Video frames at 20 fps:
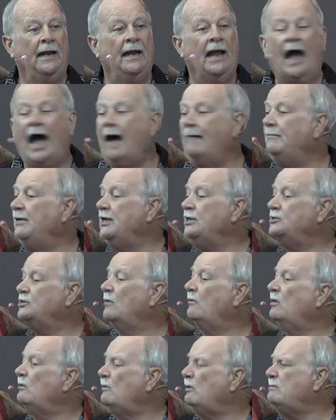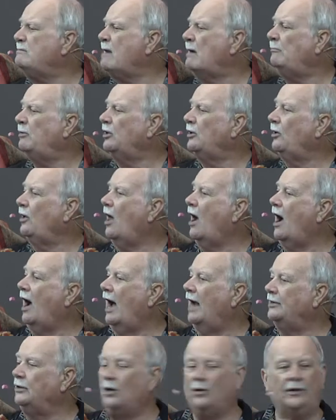how many of ever remember the law?
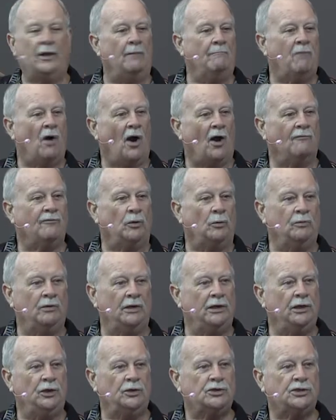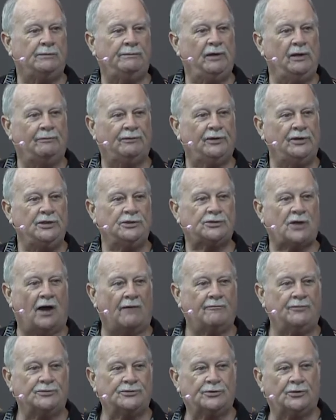I know that Marvin, he used to be a police
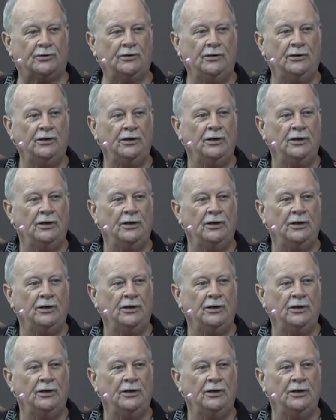officer.